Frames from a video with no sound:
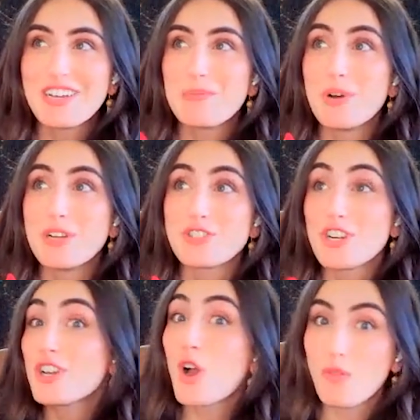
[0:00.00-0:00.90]
but you're
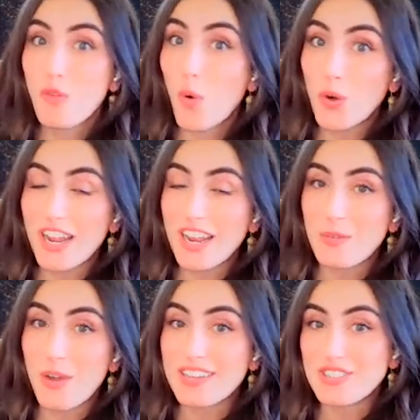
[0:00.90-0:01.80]
going to go forward
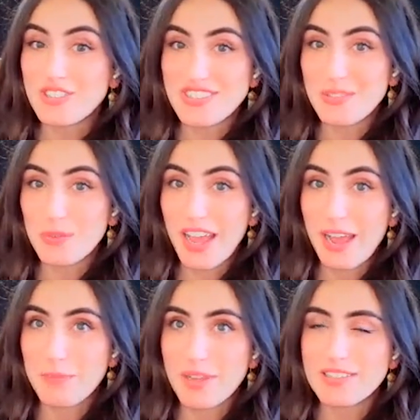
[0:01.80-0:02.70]
anyway and just see what
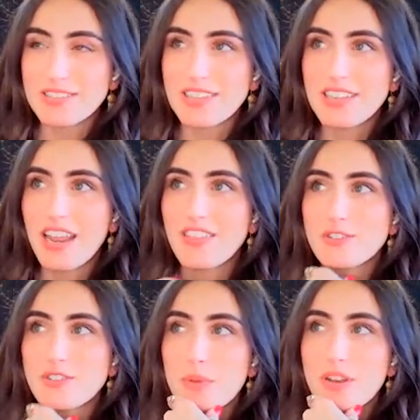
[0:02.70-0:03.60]
happens. And
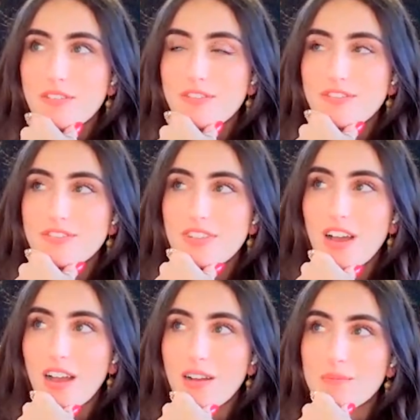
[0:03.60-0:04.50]
there's a bit of
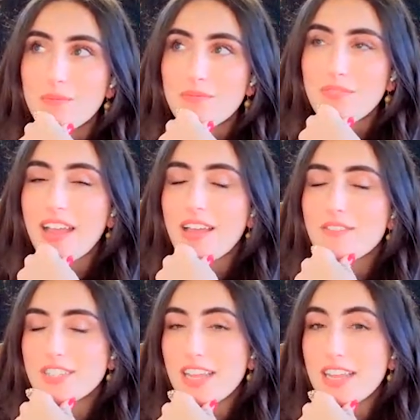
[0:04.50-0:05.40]

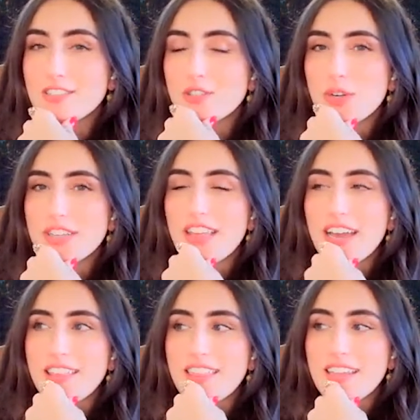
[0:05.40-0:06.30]
naivete to it
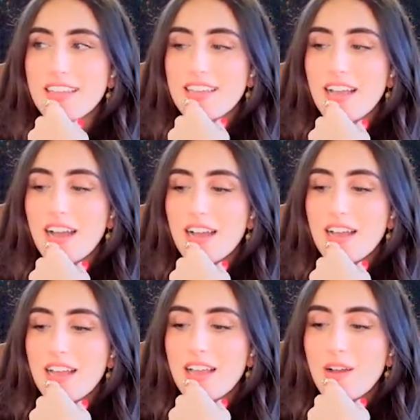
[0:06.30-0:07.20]
that I think
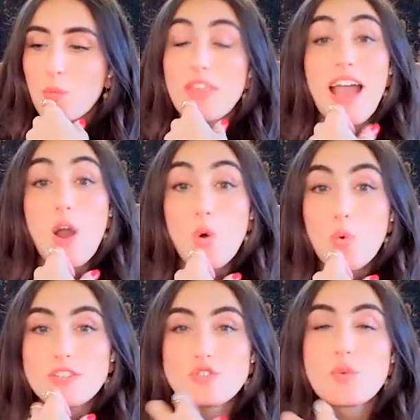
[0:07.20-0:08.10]
without
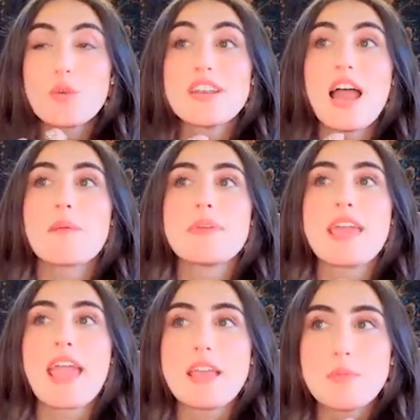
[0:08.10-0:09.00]
which we would not be
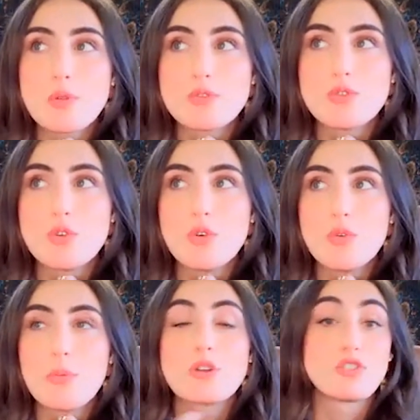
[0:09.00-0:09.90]
able to
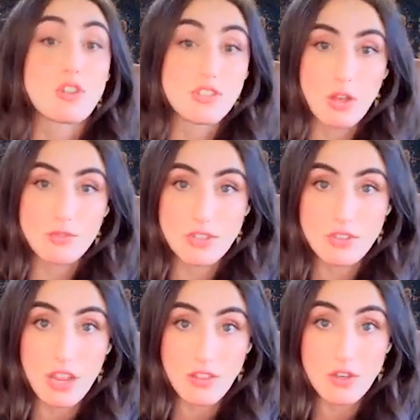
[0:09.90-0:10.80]
push ourselves
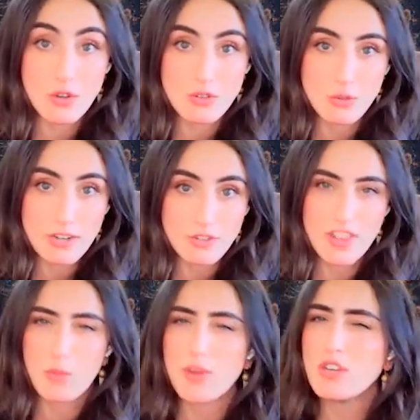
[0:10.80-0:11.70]
in the new direction
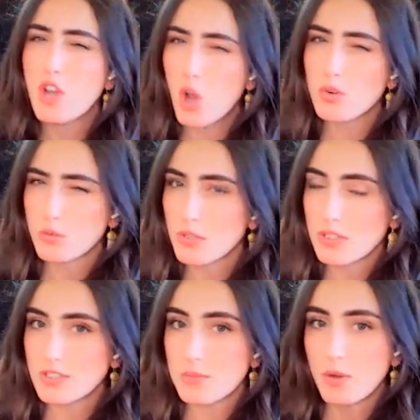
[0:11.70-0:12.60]
that we know we're really
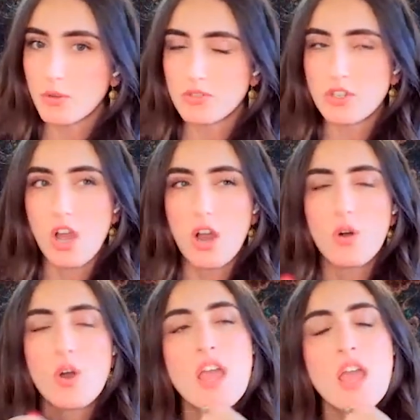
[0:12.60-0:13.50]
supposed to
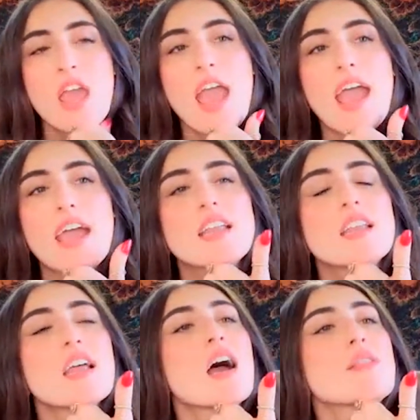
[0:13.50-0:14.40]
go.
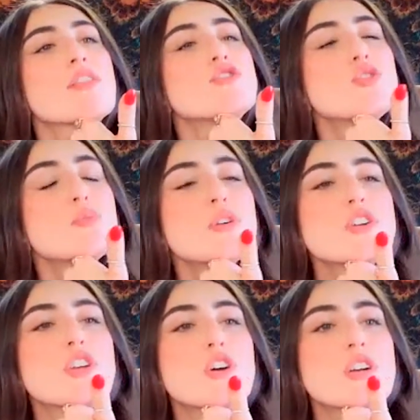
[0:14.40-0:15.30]
And the
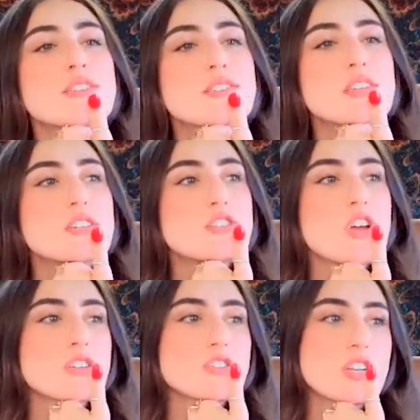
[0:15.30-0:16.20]
Jupiter-Uranus
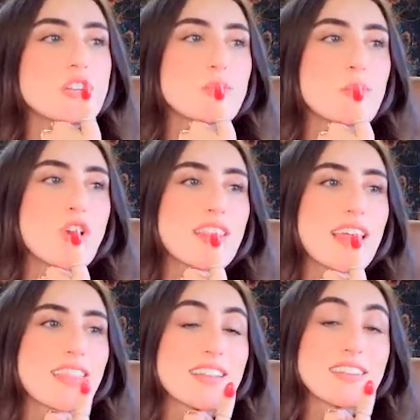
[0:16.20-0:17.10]
conjunction is more
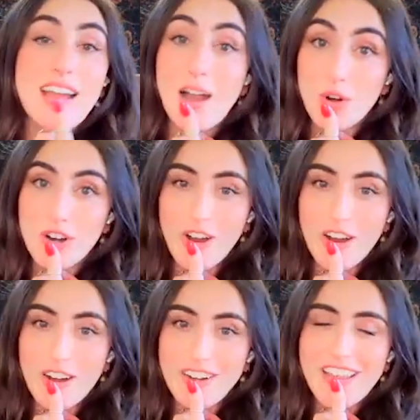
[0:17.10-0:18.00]
like the Tower
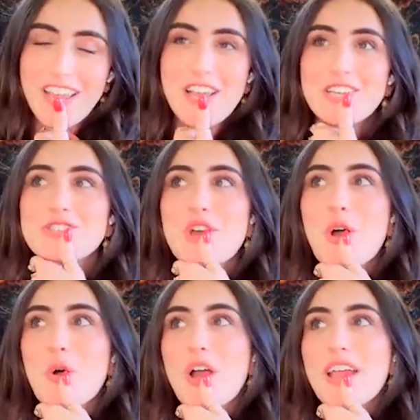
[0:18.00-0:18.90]
card.
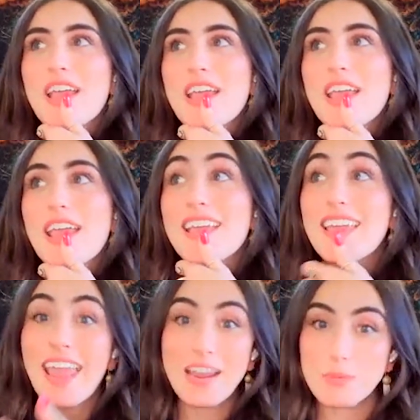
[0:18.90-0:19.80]
So it
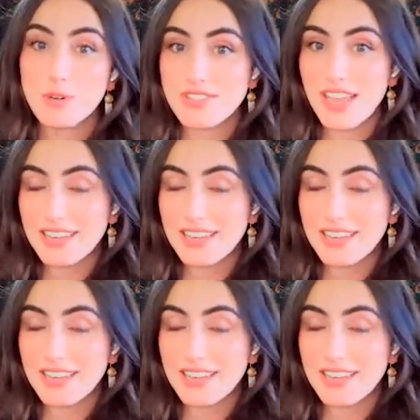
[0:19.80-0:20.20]
can present